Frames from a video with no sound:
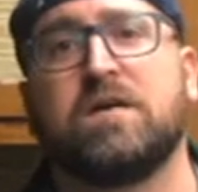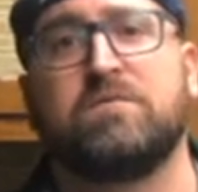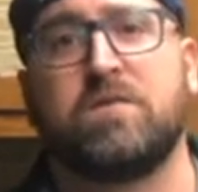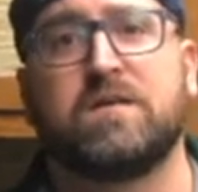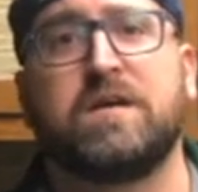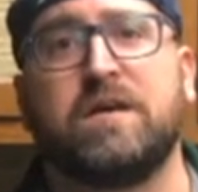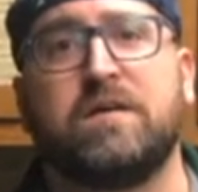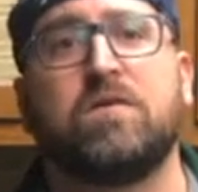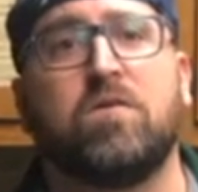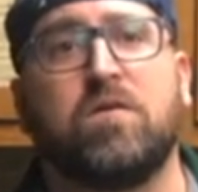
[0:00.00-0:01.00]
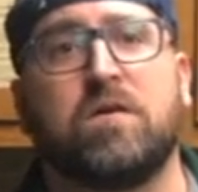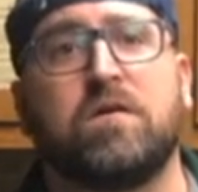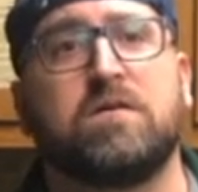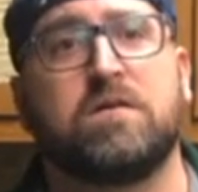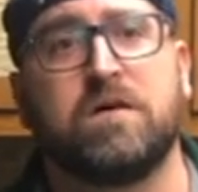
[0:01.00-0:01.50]
ConvertKit,
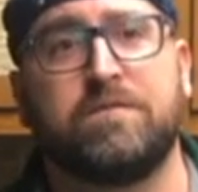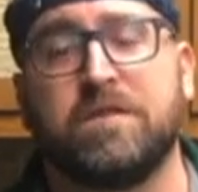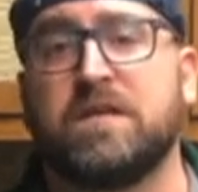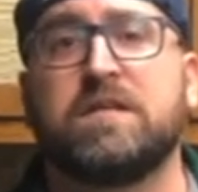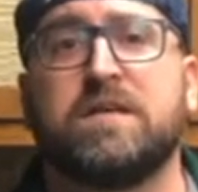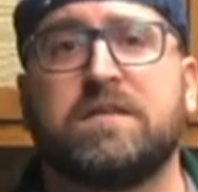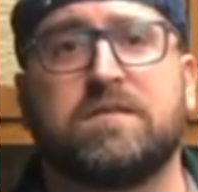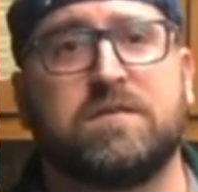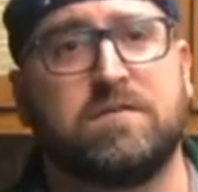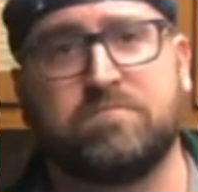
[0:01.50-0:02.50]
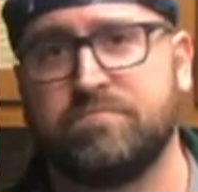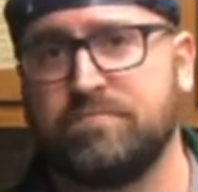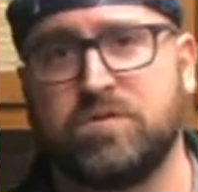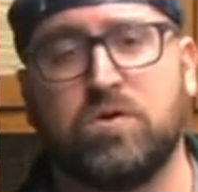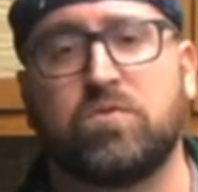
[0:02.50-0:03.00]
are affiliate links,
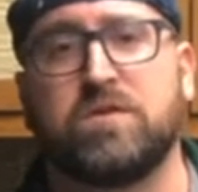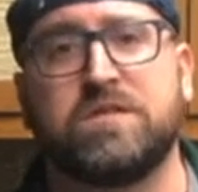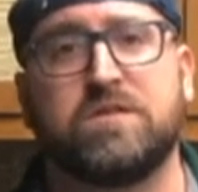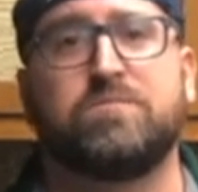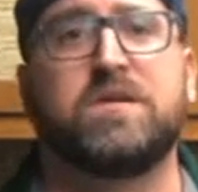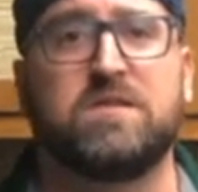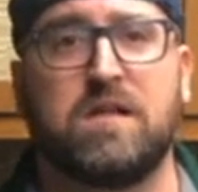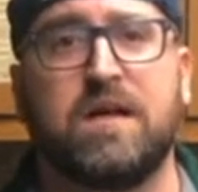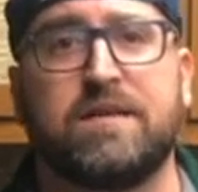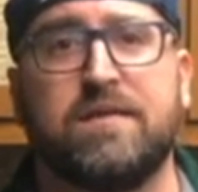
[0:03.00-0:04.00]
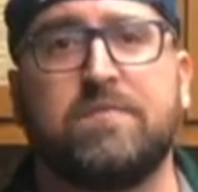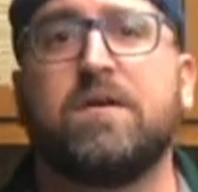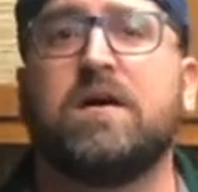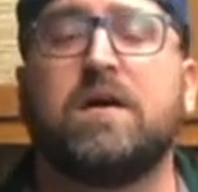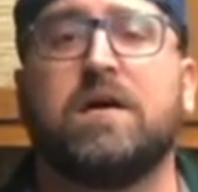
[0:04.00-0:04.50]
totally just because I like them.
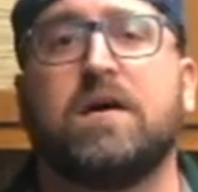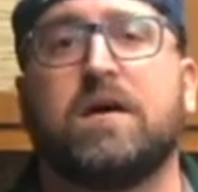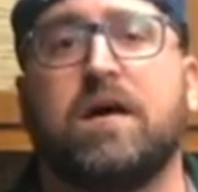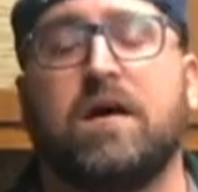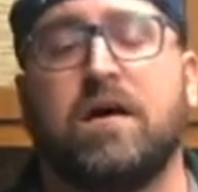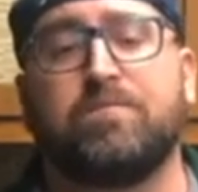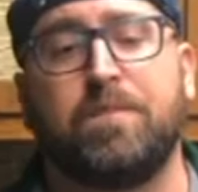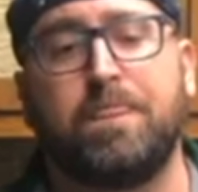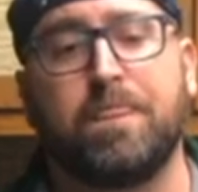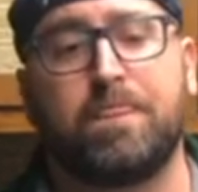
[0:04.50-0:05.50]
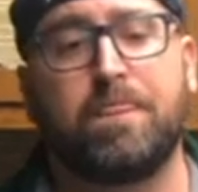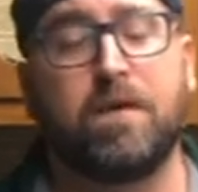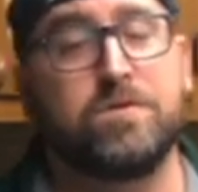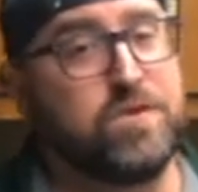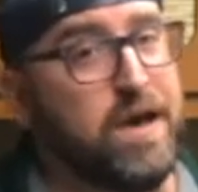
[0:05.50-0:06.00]
Uh,
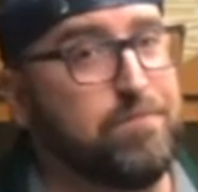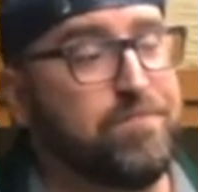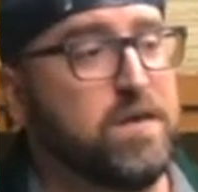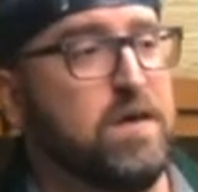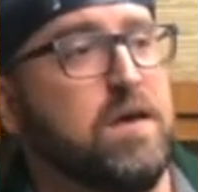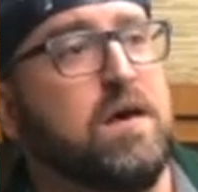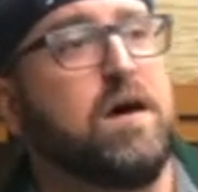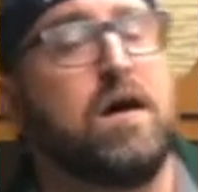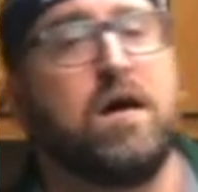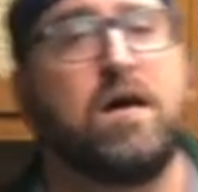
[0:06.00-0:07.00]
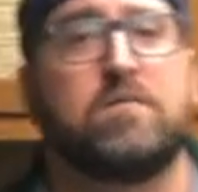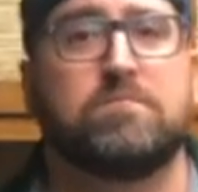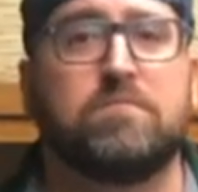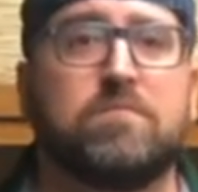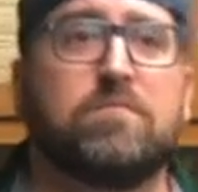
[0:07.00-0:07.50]
so yeah, uh,
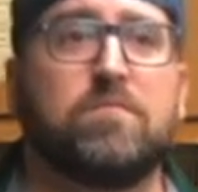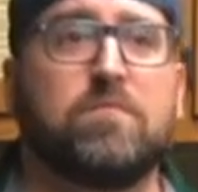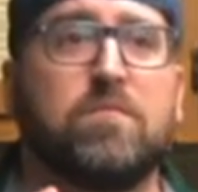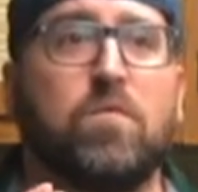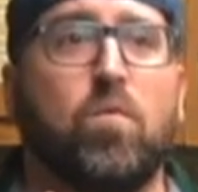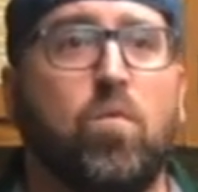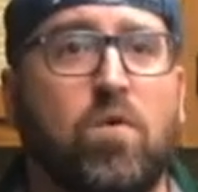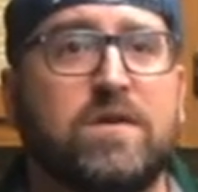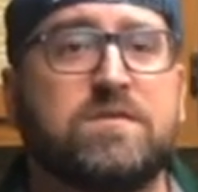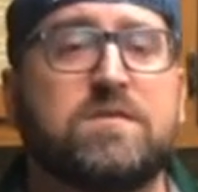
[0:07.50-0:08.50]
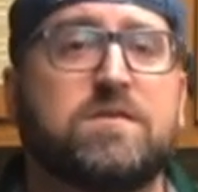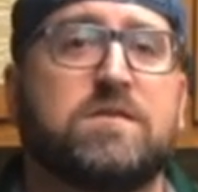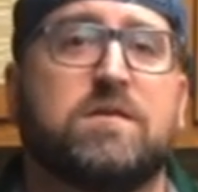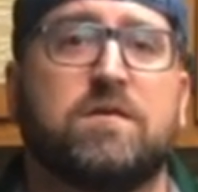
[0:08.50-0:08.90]
once